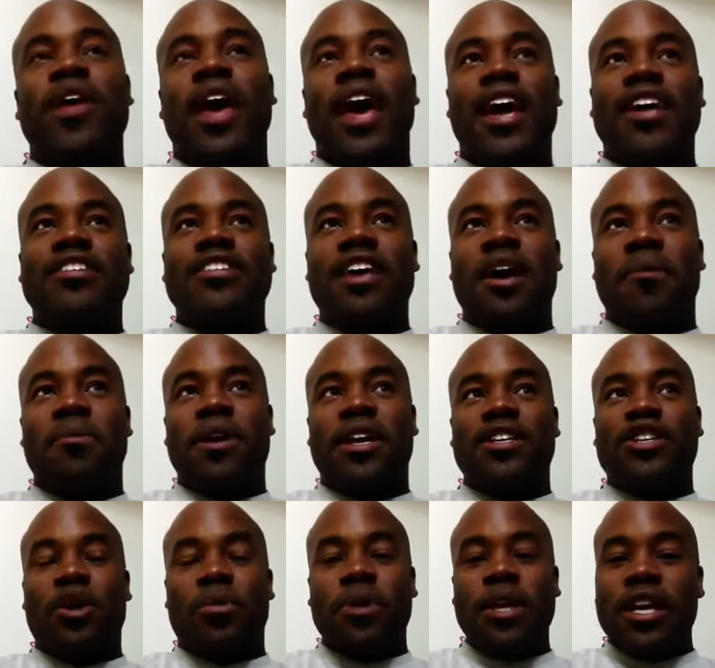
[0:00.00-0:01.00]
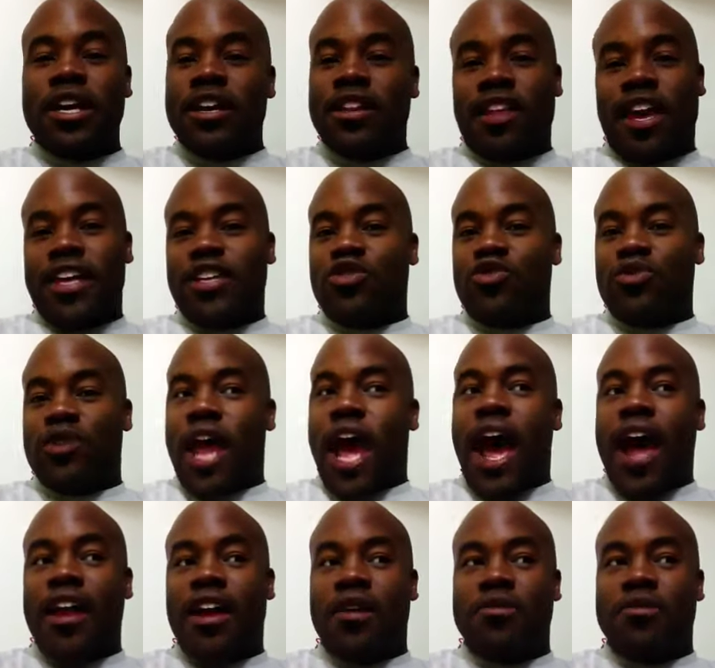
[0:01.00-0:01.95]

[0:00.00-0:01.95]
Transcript: Except in Dominica, they do not